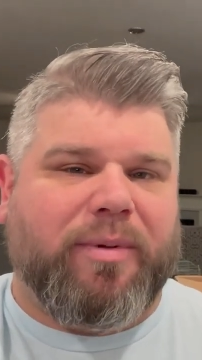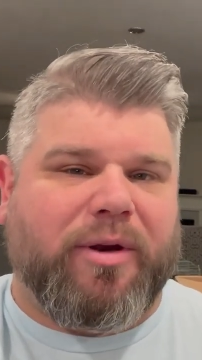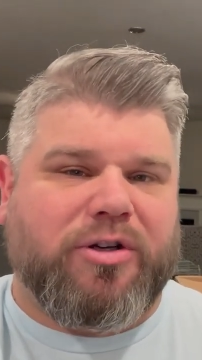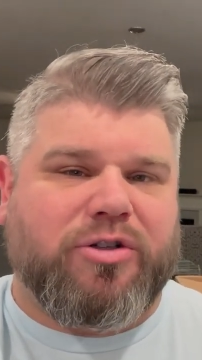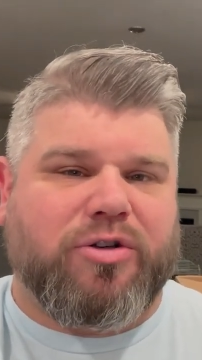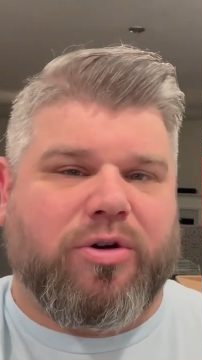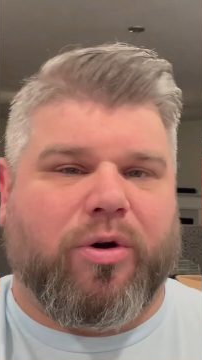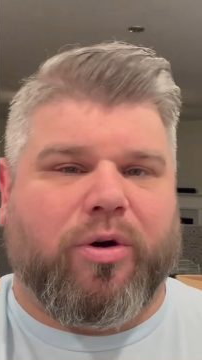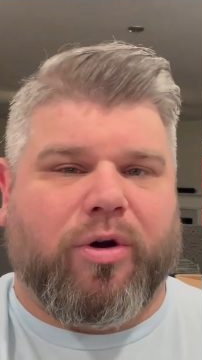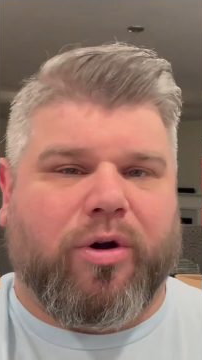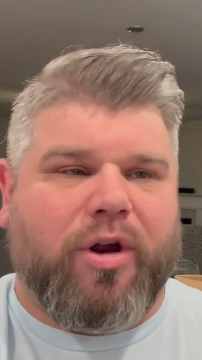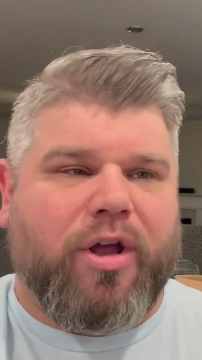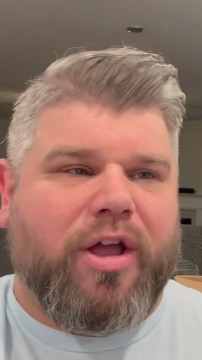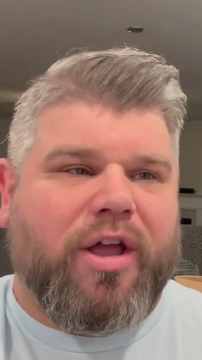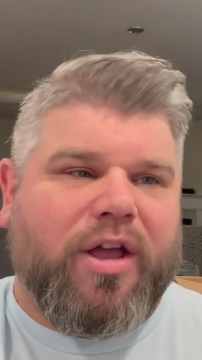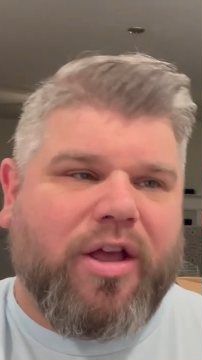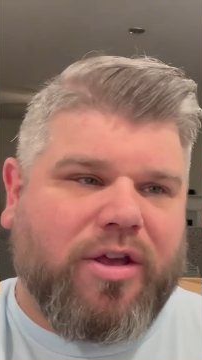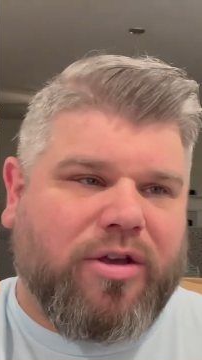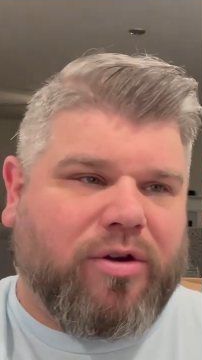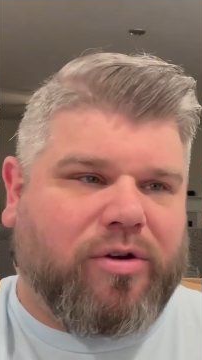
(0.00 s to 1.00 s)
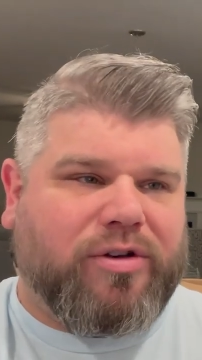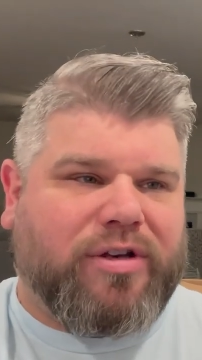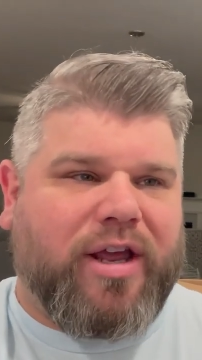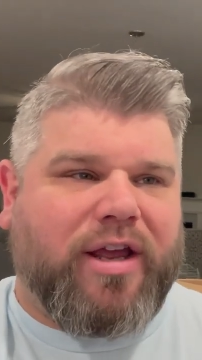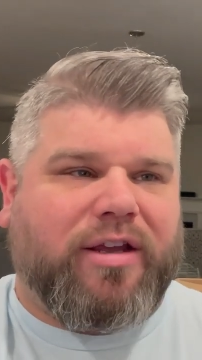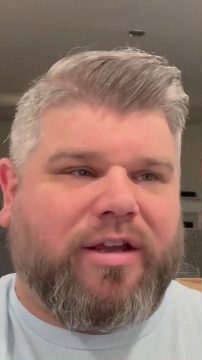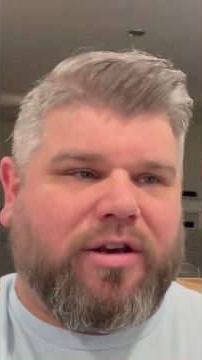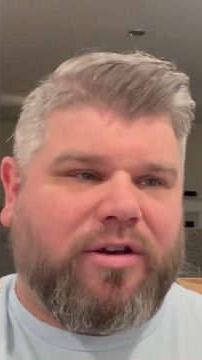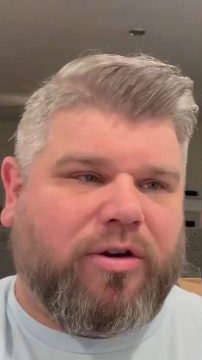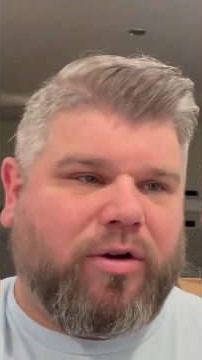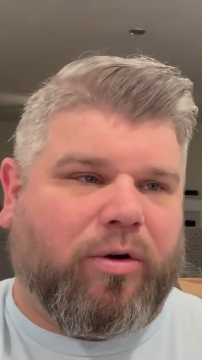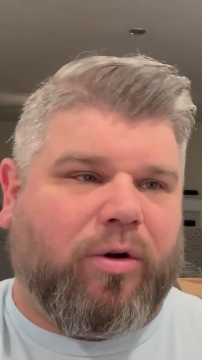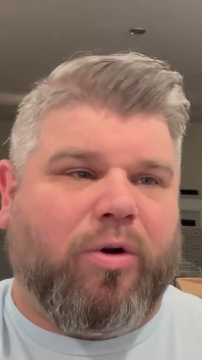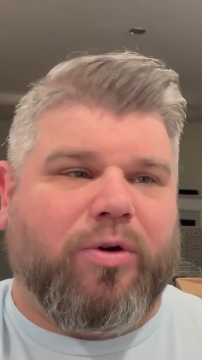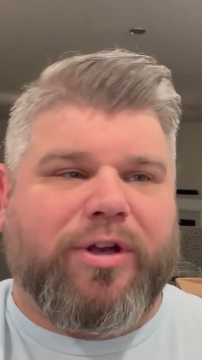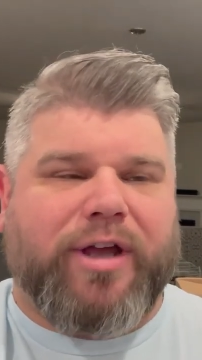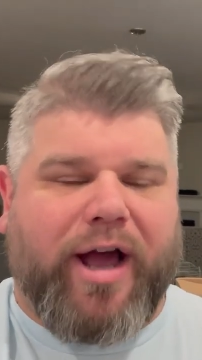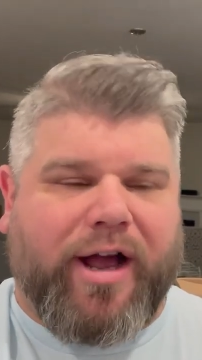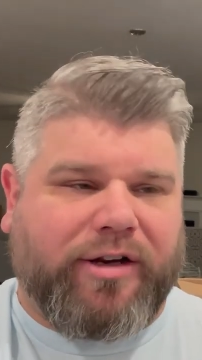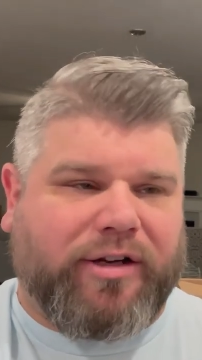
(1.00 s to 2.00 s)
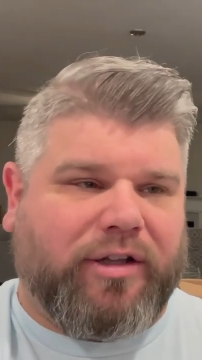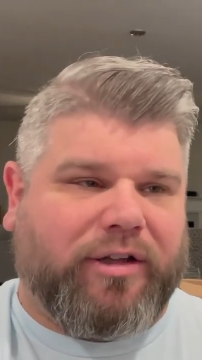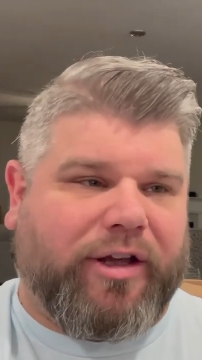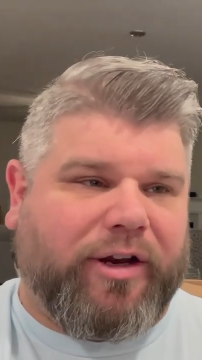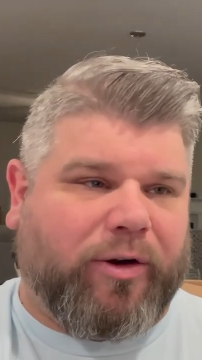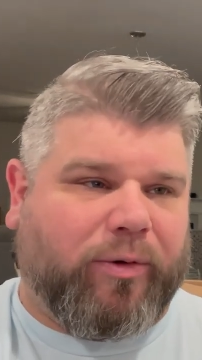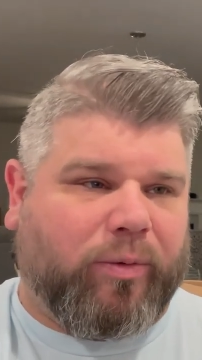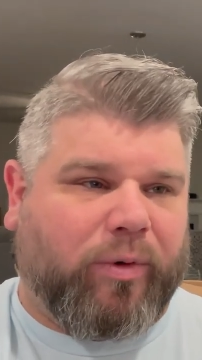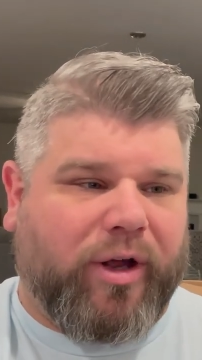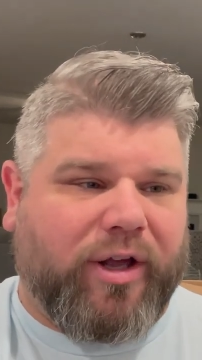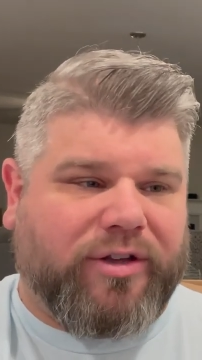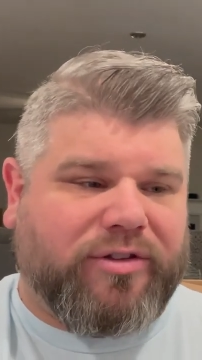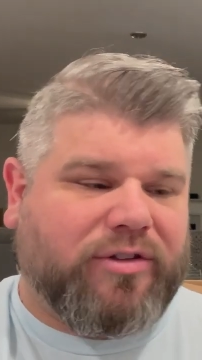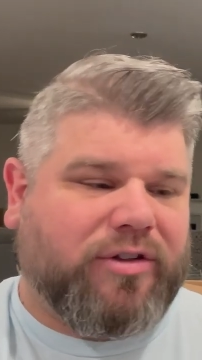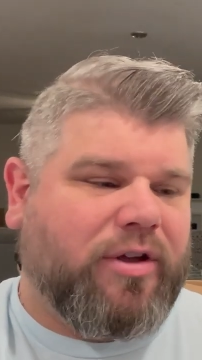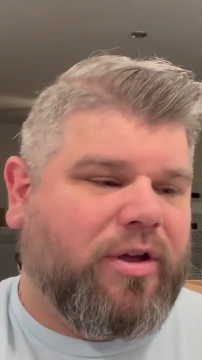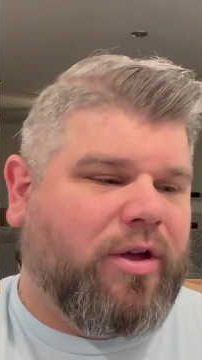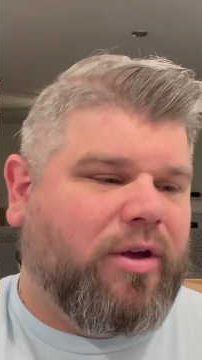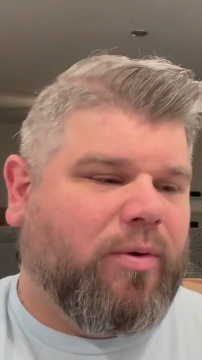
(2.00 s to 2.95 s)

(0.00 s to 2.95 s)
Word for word: Make sure you're taking your own calculated risk.